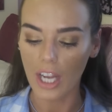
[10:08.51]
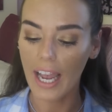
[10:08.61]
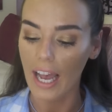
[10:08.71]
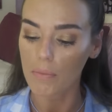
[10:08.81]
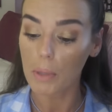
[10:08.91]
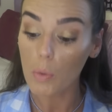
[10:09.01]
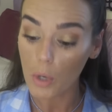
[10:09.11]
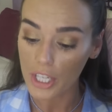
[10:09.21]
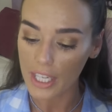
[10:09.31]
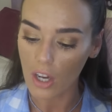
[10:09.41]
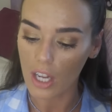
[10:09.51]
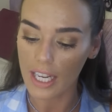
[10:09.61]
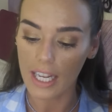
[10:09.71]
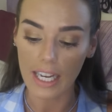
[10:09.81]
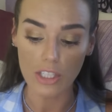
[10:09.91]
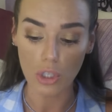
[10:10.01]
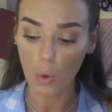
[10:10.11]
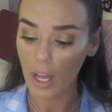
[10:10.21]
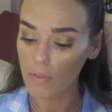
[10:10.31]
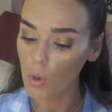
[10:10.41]
I have been working on it. I don't
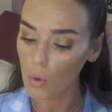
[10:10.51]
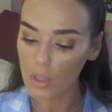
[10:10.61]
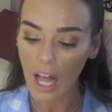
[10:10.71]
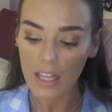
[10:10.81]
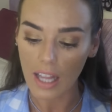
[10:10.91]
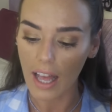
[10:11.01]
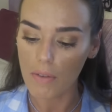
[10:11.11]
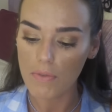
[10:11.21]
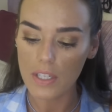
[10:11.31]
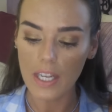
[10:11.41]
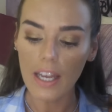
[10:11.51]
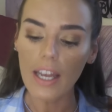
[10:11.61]
have a whole lot left.